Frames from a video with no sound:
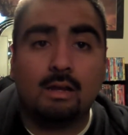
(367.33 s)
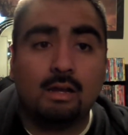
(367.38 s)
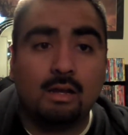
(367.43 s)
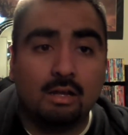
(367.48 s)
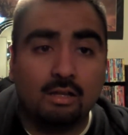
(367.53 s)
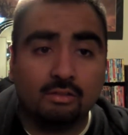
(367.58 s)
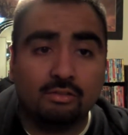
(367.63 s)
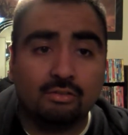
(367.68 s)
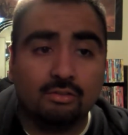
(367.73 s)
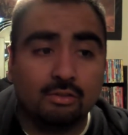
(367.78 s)

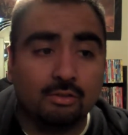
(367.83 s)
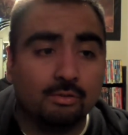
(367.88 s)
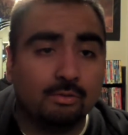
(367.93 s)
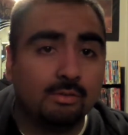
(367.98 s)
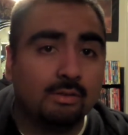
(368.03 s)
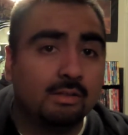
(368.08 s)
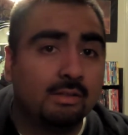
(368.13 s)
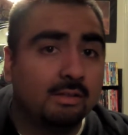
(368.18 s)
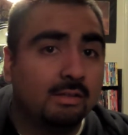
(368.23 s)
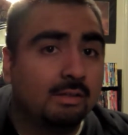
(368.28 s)
also,
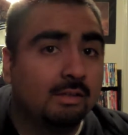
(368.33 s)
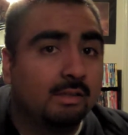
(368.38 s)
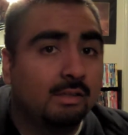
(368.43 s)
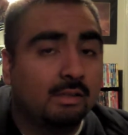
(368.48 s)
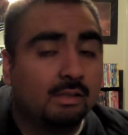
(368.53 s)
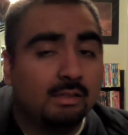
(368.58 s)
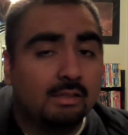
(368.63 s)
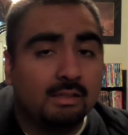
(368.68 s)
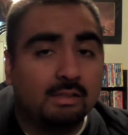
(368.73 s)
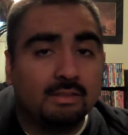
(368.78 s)

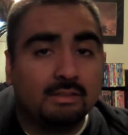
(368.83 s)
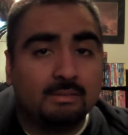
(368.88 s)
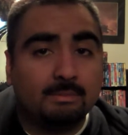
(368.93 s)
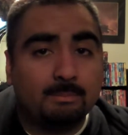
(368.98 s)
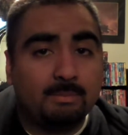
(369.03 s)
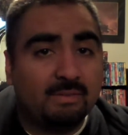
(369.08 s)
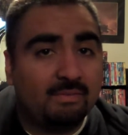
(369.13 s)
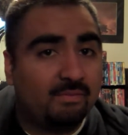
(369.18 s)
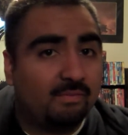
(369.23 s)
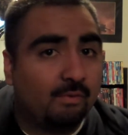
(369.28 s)

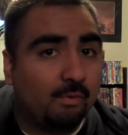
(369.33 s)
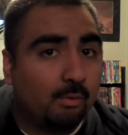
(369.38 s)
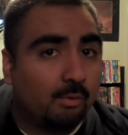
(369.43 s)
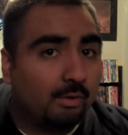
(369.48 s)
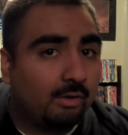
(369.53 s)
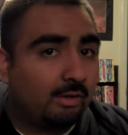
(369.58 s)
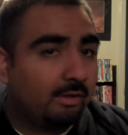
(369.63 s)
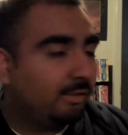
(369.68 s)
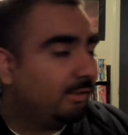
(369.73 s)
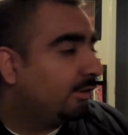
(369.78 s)

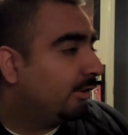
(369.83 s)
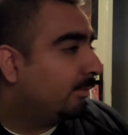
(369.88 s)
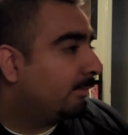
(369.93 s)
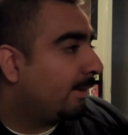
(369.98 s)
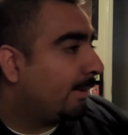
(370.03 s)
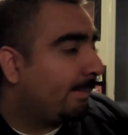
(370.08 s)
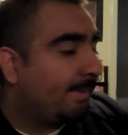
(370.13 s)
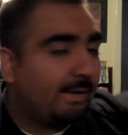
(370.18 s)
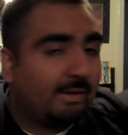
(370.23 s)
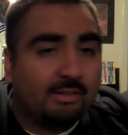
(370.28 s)
before, you know,
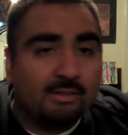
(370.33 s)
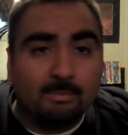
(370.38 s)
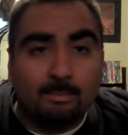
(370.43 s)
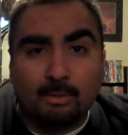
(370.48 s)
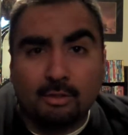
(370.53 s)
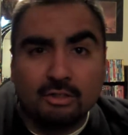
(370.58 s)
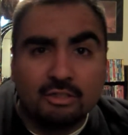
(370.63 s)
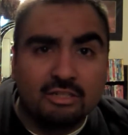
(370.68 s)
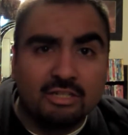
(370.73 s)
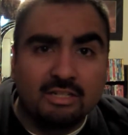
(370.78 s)
my parents
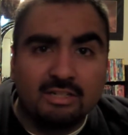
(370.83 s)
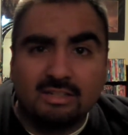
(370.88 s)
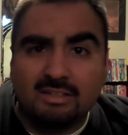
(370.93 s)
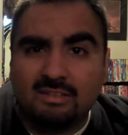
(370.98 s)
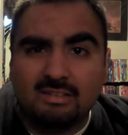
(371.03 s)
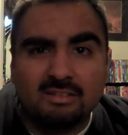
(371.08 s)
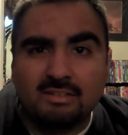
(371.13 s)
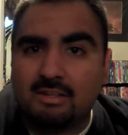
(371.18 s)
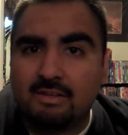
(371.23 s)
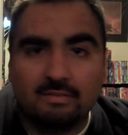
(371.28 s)
barge in
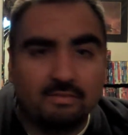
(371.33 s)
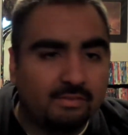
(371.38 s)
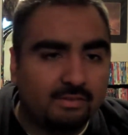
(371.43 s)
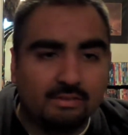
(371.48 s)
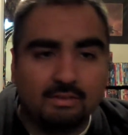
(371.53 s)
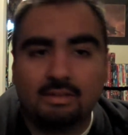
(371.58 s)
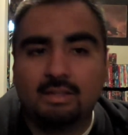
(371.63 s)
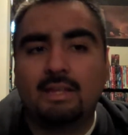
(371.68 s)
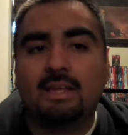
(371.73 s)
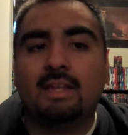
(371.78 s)
and stuff.
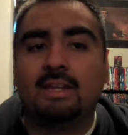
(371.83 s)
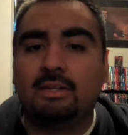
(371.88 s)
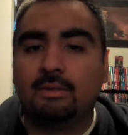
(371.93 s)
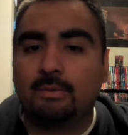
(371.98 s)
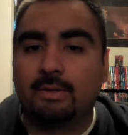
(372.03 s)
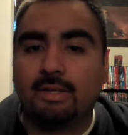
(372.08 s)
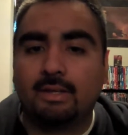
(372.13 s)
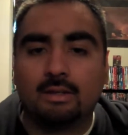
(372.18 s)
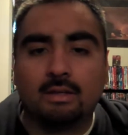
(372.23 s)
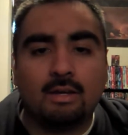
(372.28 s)

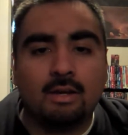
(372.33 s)
Anyway,